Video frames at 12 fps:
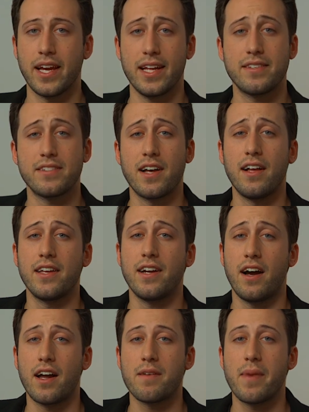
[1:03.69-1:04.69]
Install an
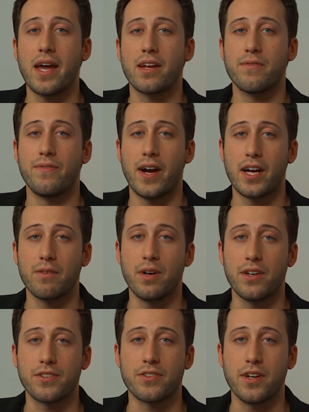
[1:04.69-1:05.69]
automatic
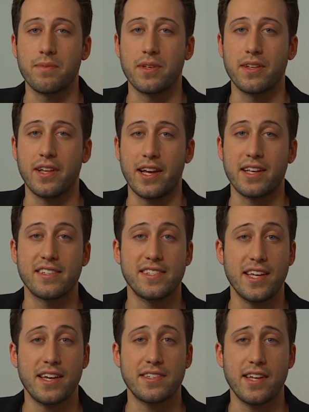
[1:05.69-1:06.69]
firewall script like
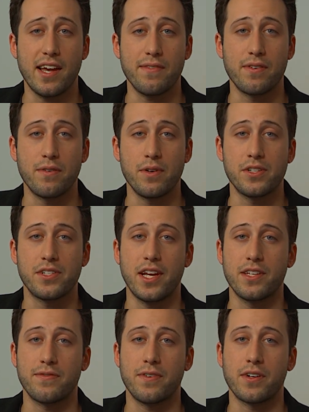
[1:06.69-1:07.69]
CSF, which
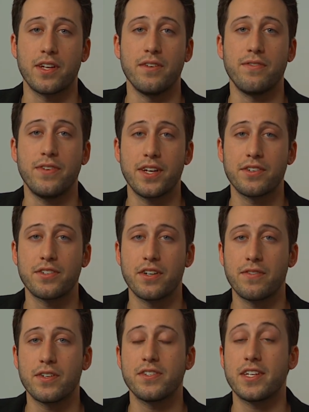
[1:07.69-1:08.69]
stands for Config
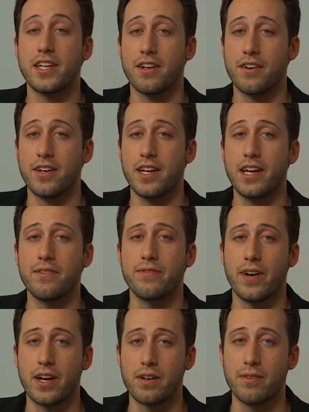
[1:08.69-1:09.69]
Server Security and
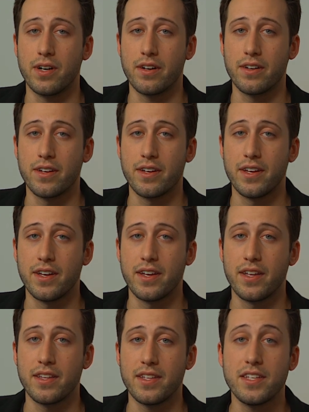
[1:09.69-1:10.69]
Firewall.
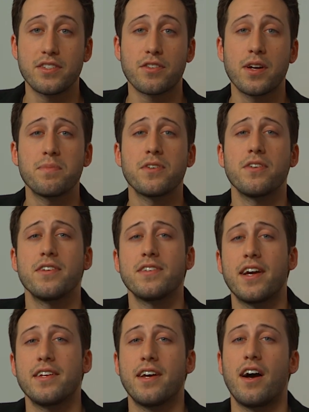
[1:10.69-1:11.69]
These scripts are
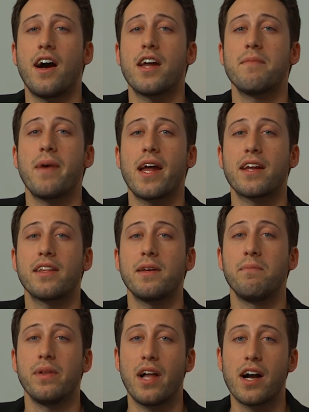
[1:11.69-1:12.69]
designed to
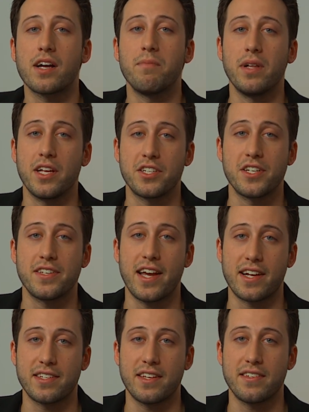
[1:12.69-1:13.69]
automatically block malicious
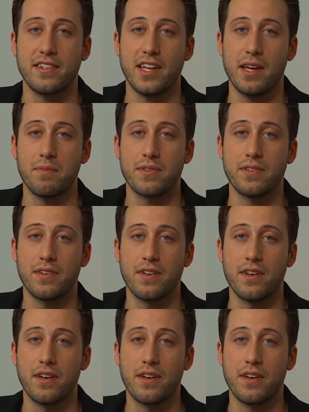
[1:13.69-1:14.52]
access attempts.